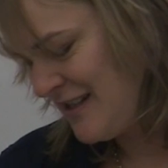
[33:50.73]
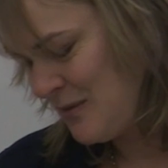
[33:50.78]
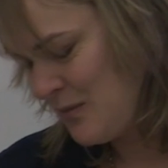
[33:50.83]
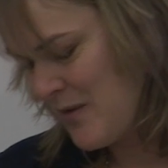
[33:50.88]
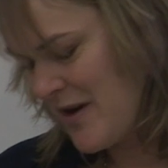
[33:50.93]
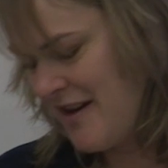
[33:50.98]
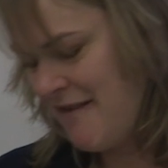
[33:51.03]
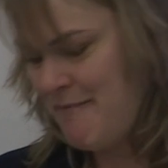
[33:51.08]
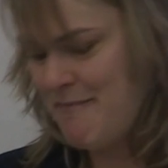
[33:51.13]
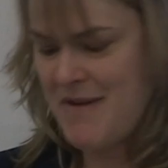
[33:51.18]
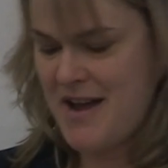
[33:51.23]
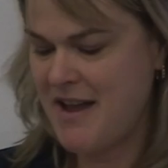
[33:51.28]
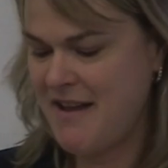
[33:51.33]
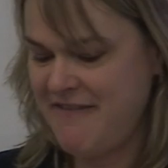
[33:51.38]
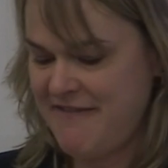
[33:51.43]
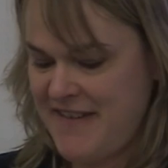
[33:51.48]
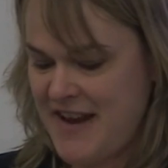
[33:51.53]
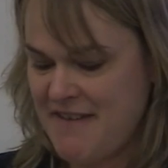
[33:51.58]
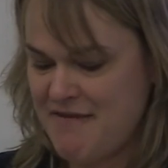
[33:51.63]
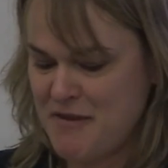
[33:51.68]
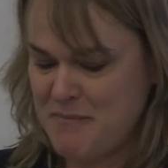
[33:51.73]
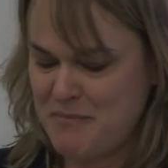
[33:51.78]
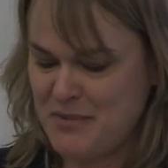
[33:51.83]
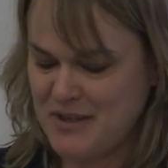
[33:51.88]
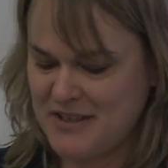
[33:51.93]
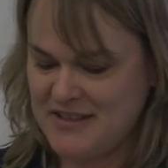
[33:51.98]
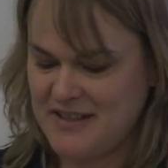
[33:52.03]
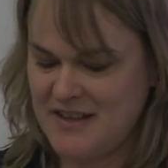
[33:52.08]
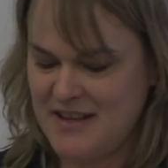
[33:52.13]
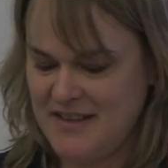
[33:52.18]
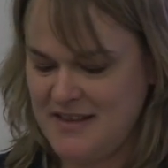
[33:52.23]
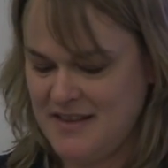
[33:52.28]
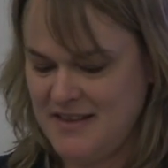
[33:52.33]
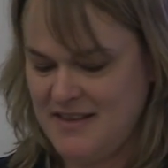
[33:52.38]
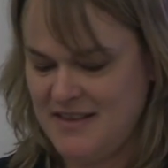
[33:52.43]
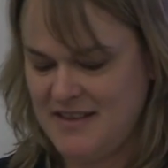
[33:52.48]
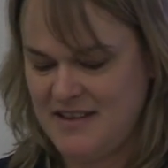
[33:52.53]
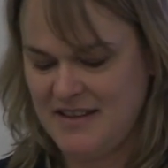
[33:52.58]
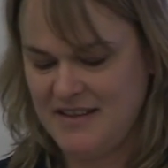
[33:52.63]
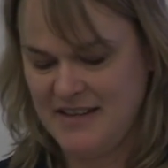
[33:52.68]
is one of my favorite books on
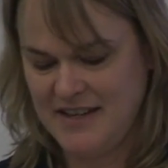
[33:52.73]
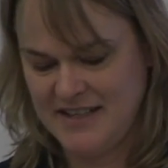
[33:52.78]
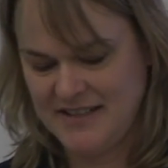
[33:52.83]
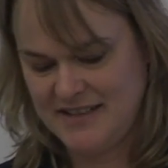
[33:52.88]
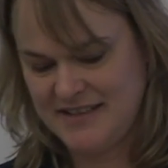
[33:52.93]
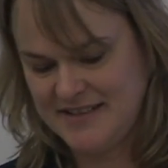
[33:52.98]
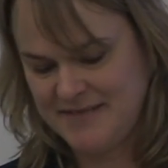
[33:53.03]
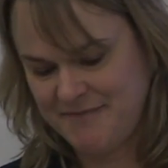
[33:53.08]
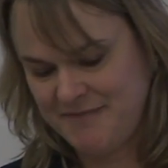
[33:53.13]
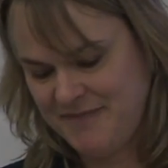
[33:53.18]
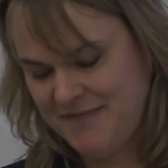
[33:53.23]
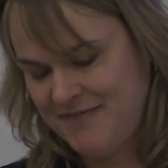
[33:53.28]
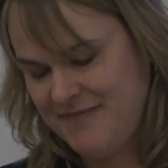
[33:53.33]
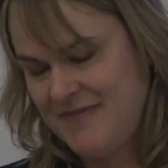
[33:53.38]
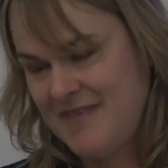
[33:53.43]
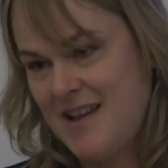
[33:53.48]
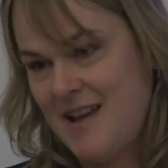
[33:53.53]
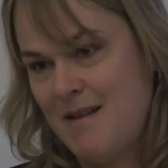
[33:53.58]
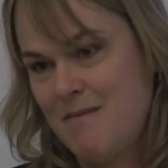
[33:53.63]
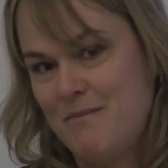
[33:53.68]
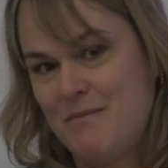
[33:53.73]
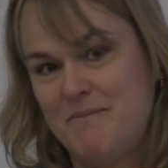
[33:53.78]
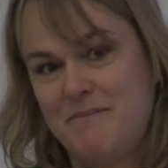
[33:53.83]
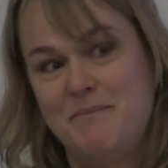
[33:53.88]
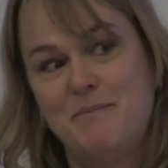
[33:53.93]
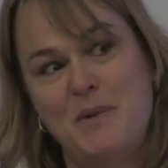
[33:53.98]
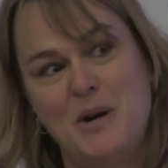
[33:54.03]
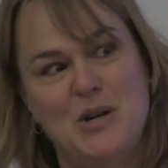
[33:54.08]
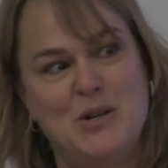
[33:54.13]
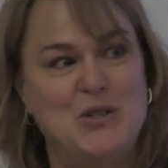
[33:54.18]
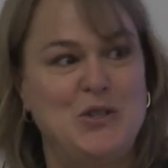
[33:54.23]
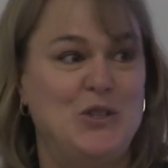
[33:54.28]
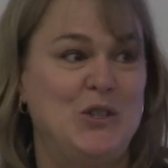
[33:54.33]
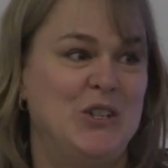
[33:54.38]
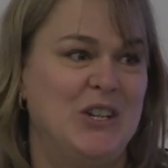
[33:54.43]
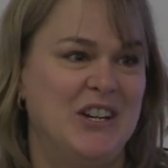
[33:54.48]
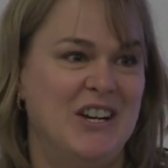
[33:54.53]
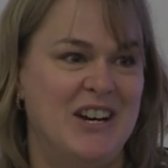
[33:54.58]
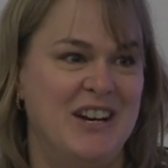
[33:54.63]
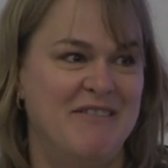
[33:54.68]
the list. Um, partial
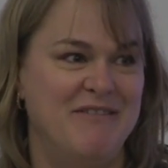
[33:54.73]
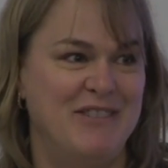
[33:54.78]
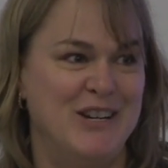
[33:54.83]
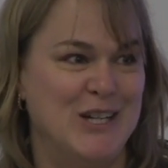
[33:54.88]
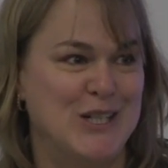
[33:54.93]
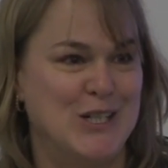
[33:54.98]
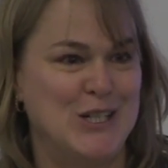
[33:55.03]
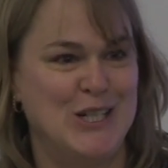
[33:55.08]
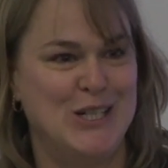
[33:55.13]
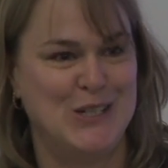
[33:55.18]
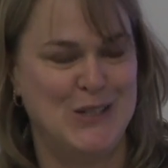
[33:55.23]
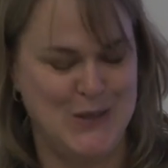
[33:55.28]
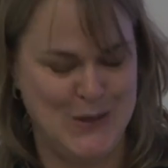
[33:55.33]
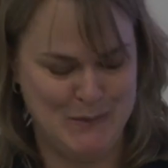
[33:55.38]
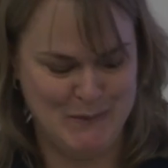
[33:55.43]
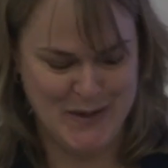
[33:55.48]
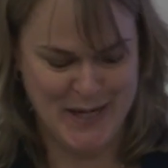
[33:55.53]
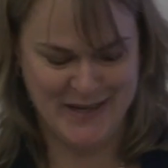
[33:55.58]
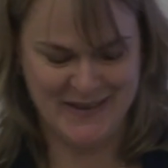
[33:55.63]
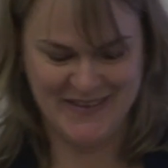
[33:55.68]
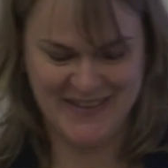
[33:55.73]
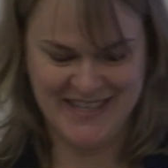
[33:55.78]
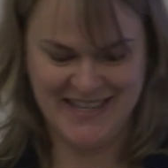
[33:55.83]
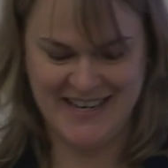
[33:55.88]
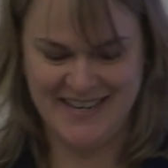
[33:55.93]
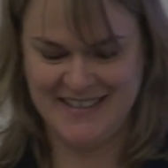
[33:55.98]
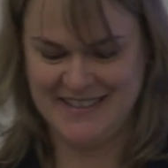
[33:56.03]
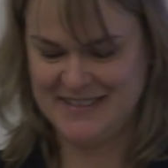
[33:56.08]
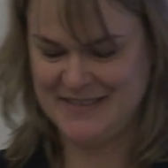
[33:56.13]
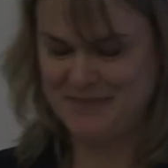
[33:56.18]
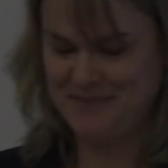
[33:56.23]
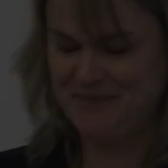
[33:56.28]
the nonfiction, I guess.